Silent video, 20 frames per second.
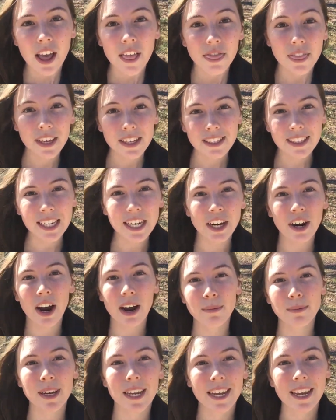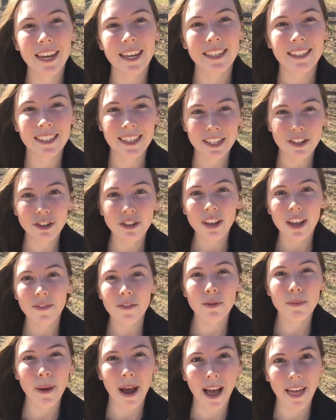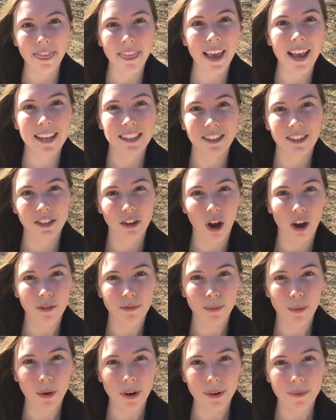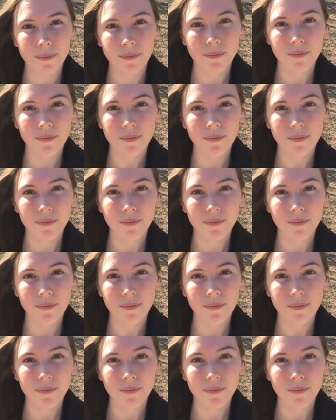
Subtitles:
This year, I'm taking a senior level math as a sophomore.